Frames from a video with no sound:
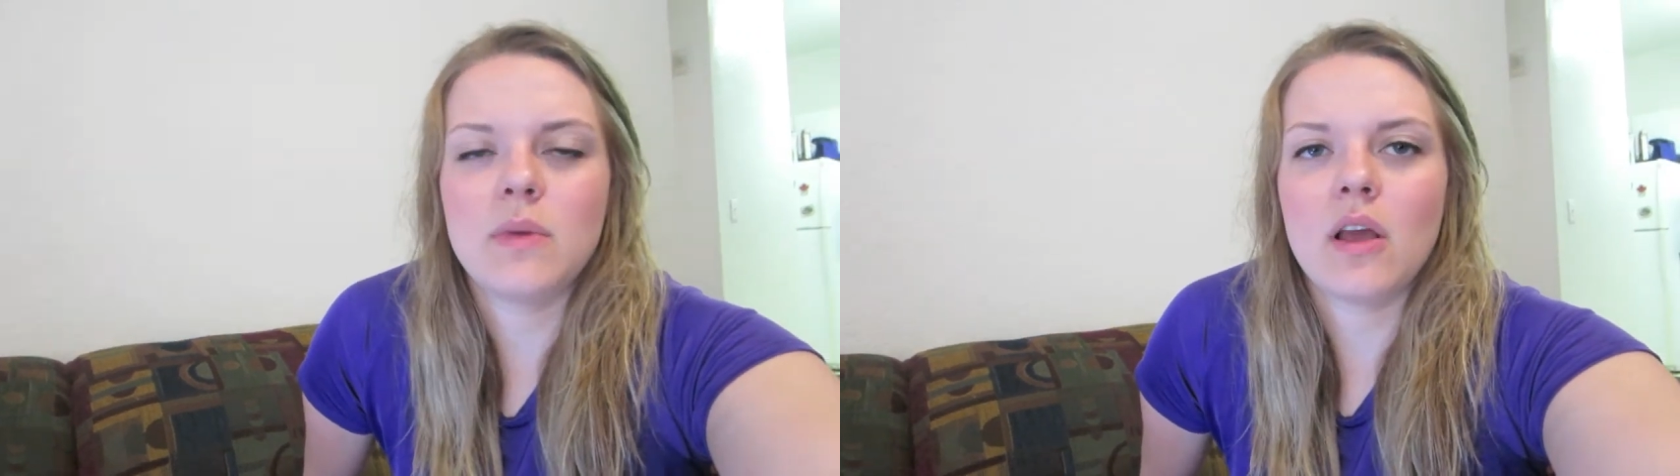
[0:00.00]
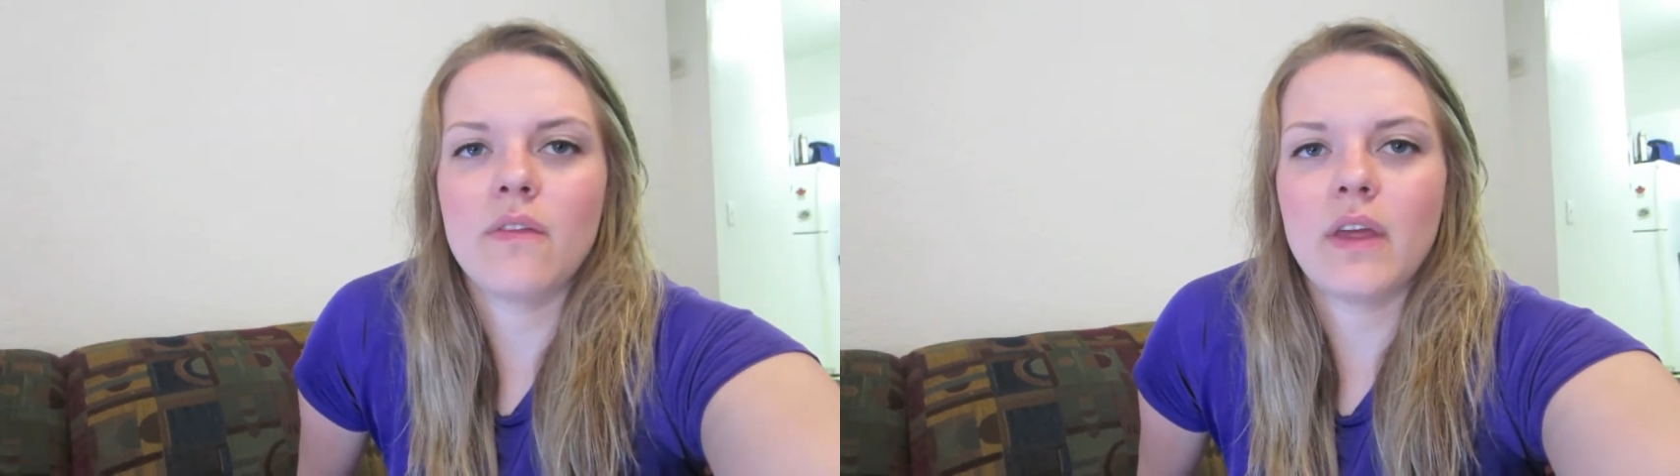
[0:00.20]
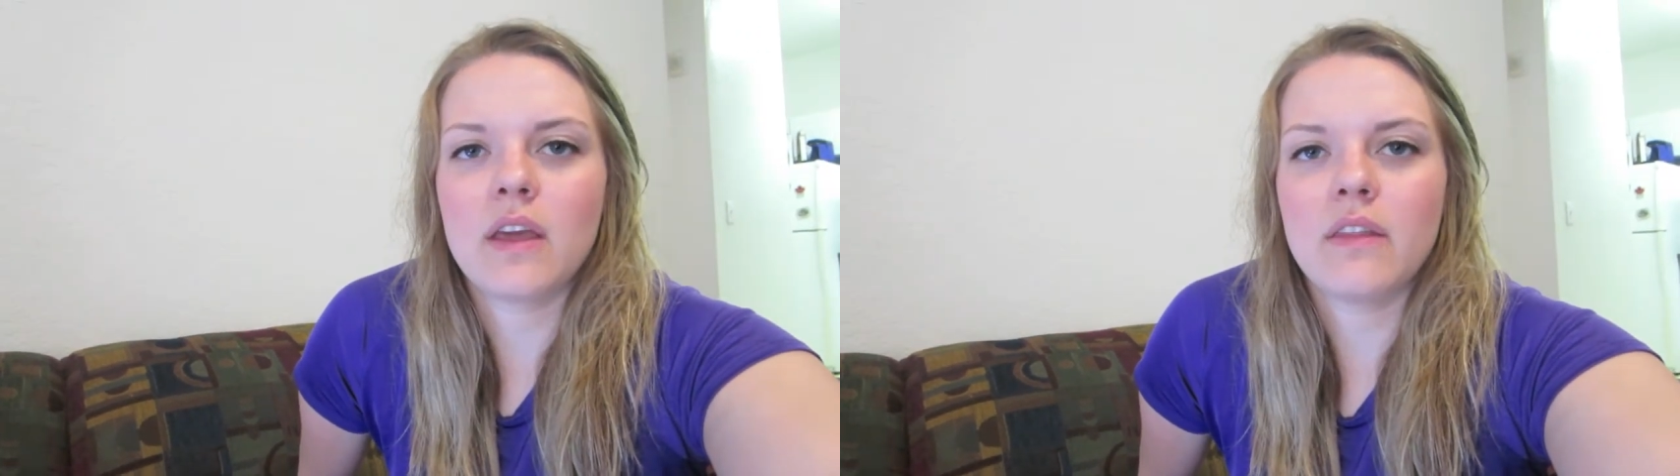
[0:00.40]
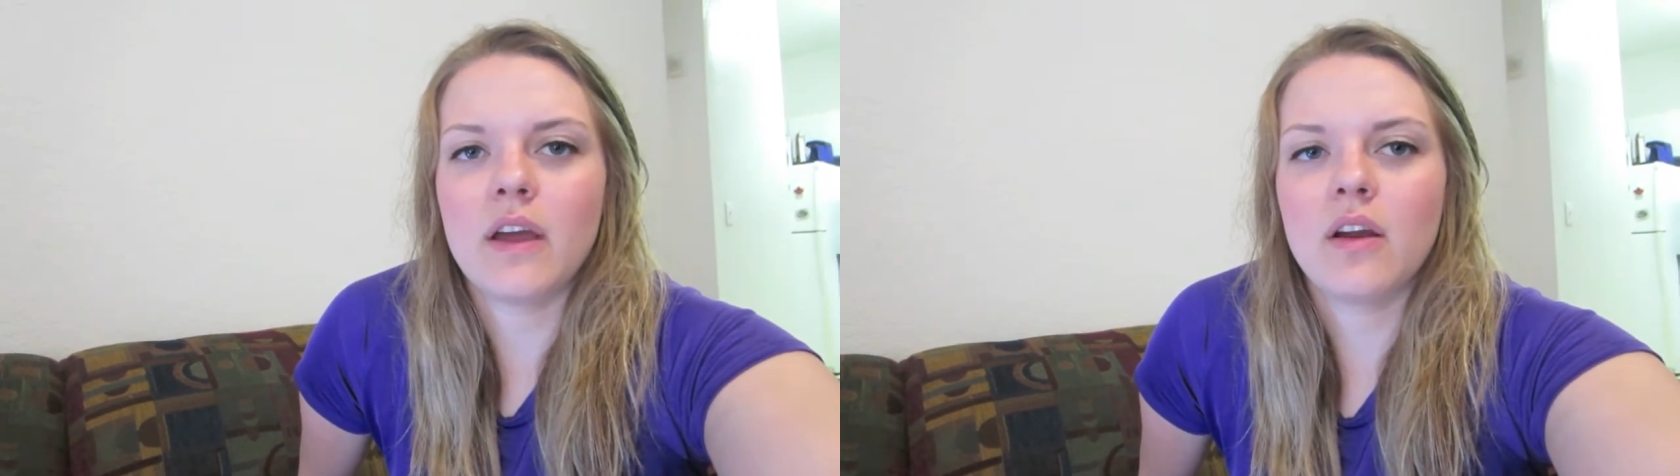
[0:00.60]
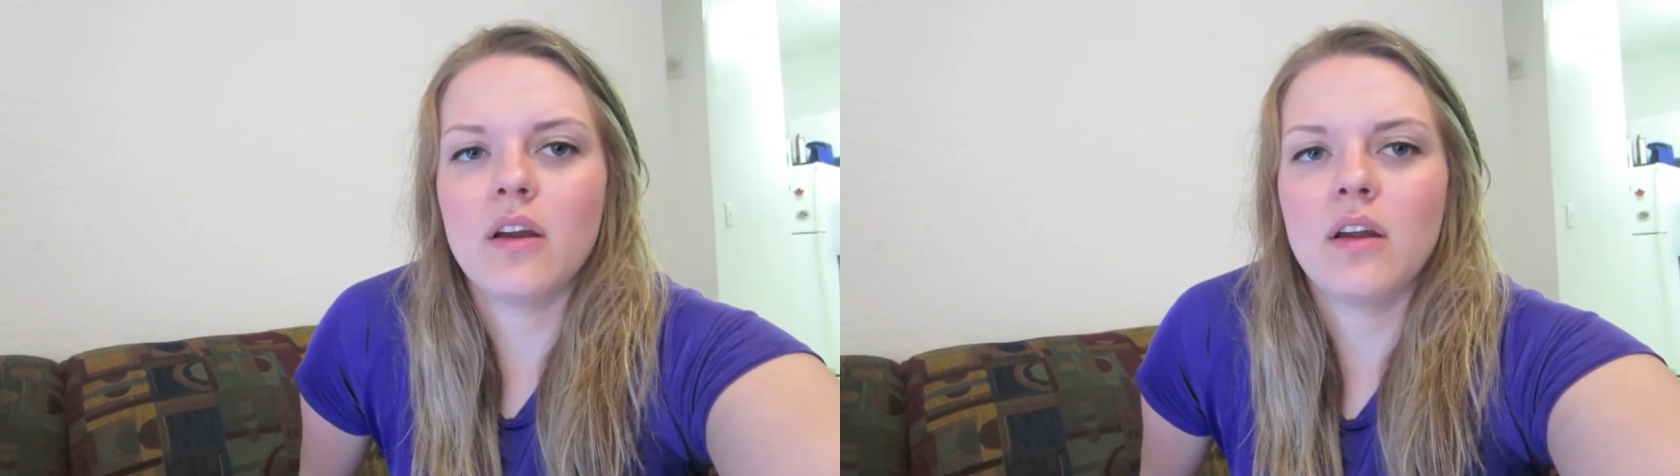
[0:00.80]
be on like
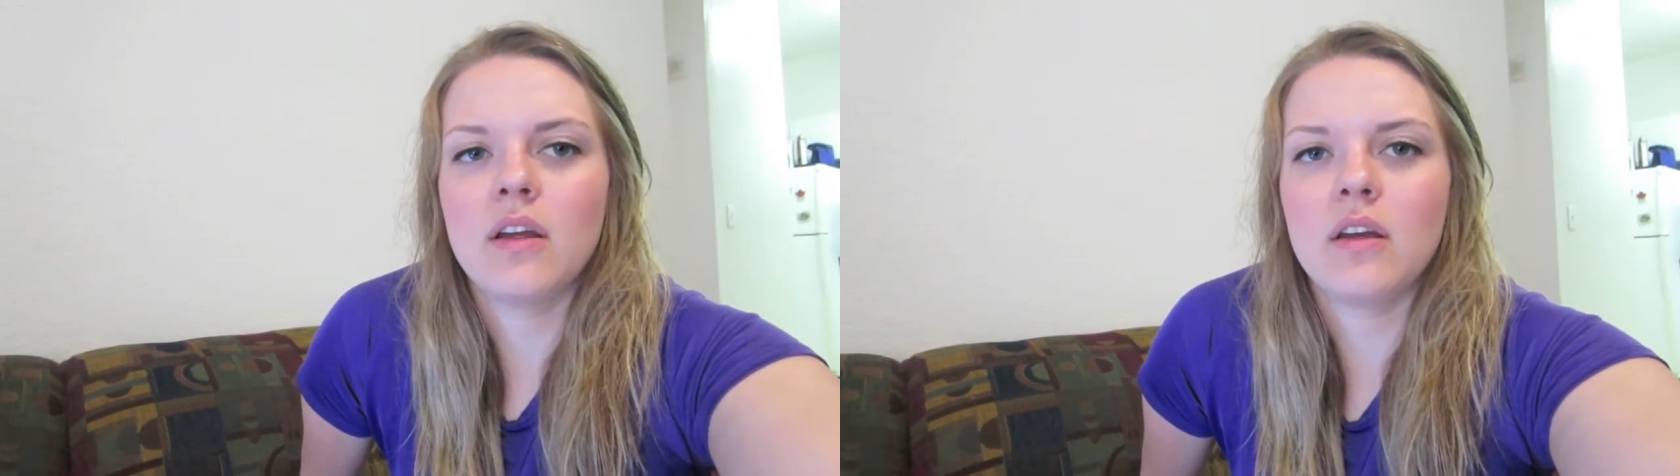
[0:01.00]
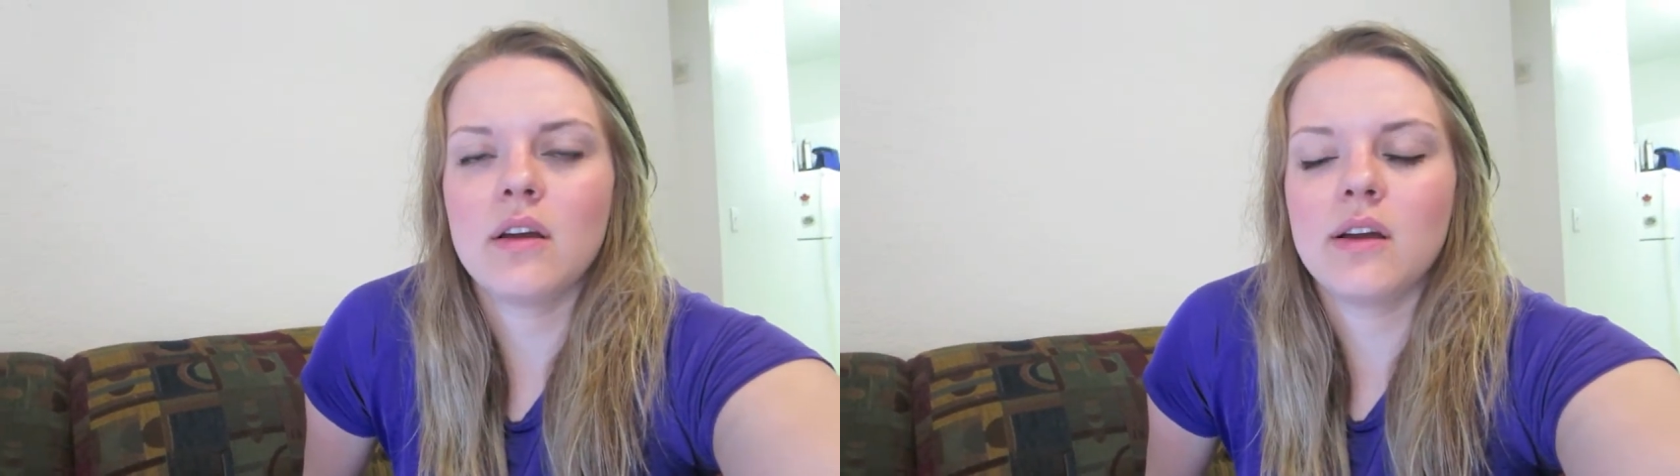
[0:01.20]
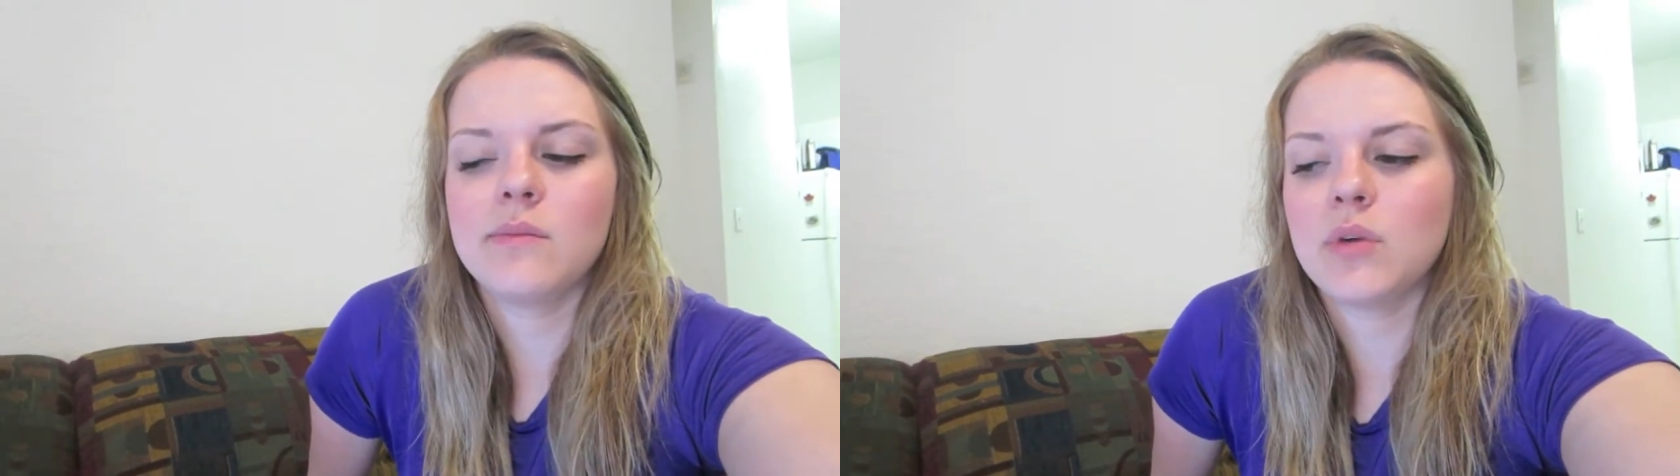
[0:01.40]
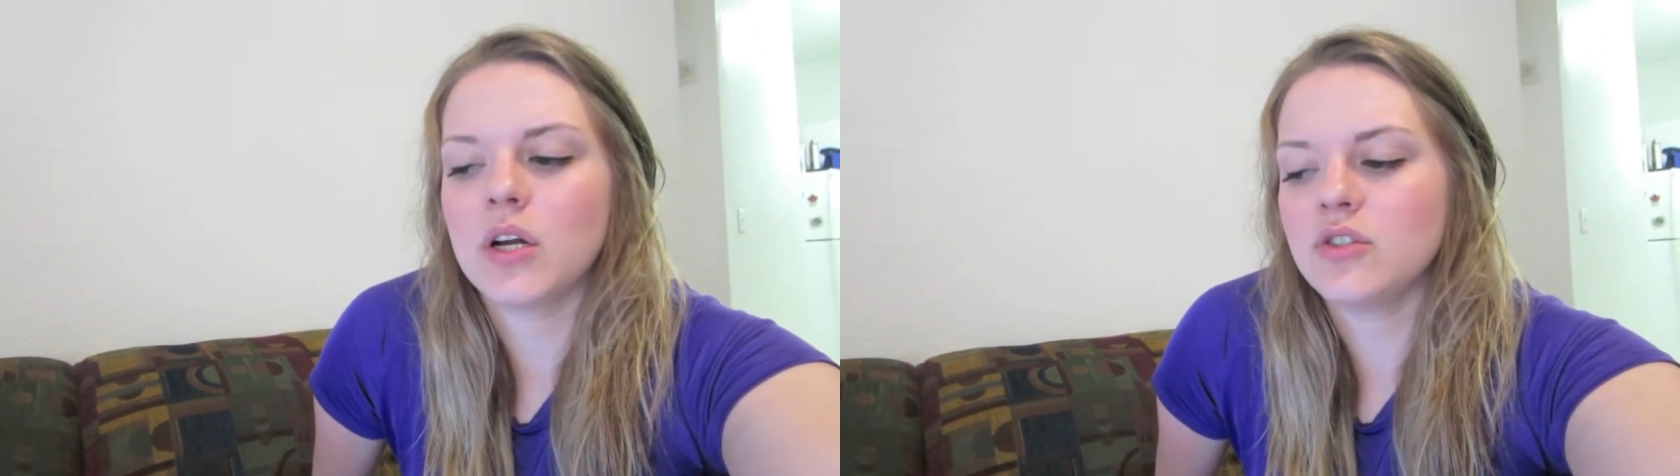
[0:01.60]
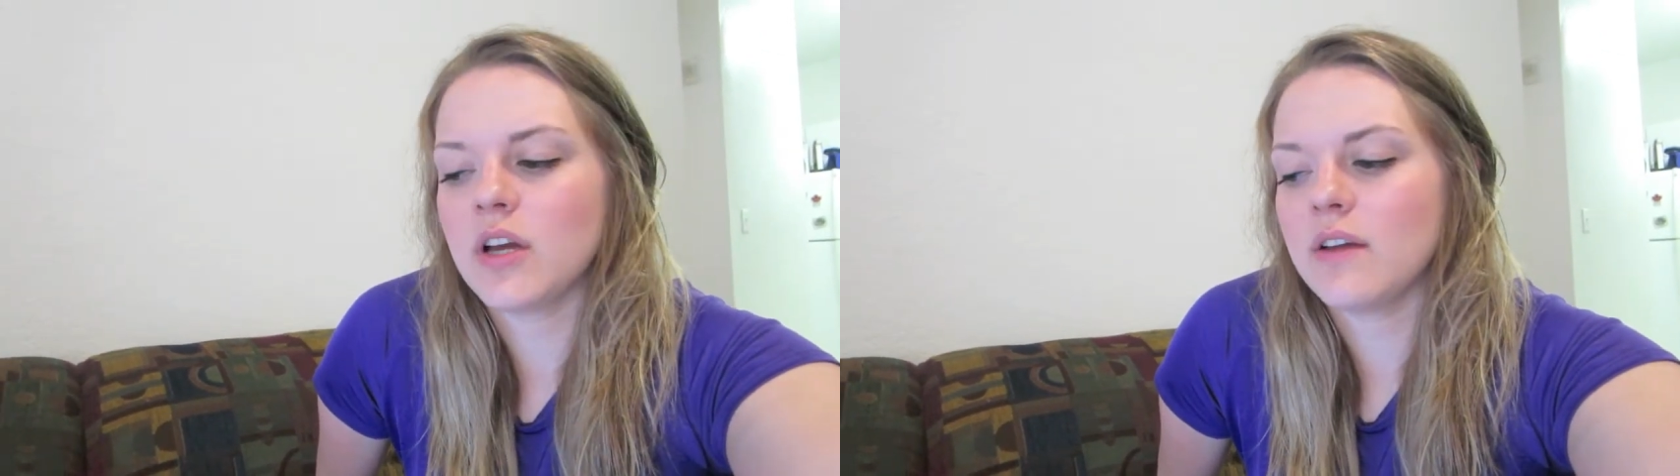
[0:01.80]
their
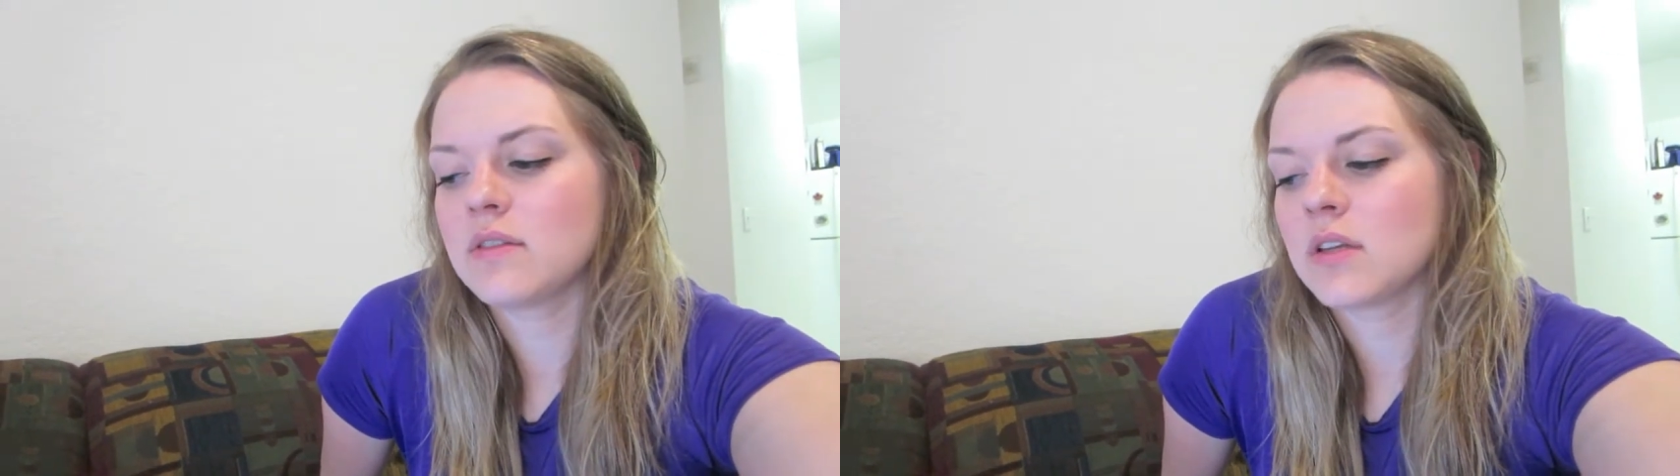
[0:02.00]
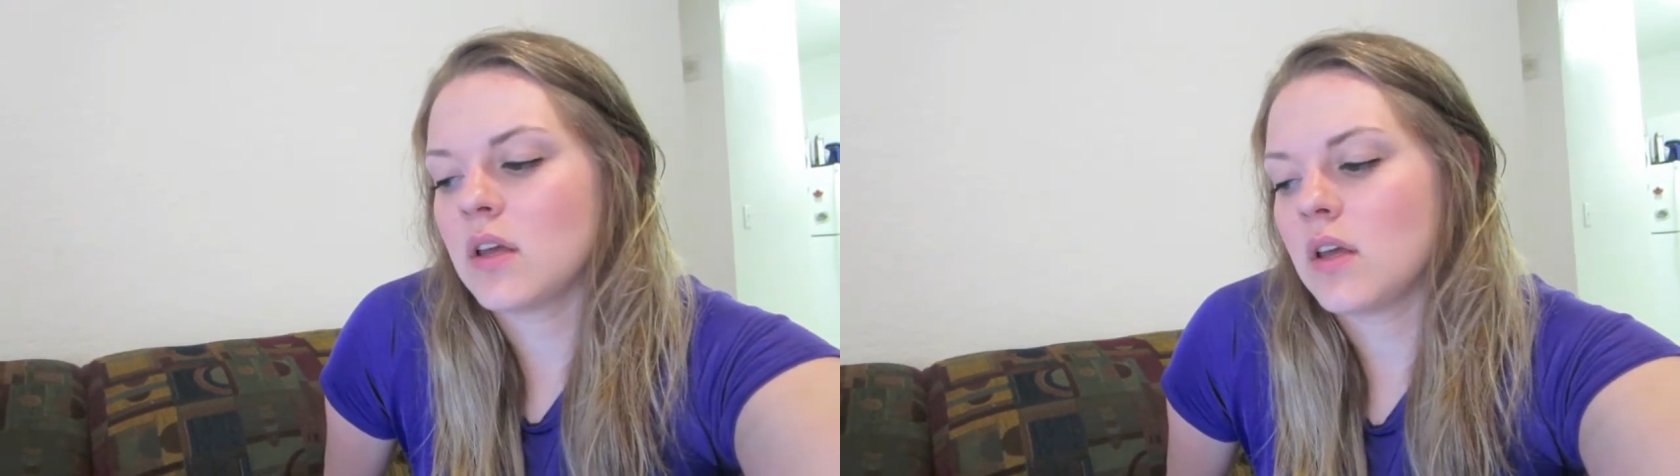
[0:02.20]
hard drives.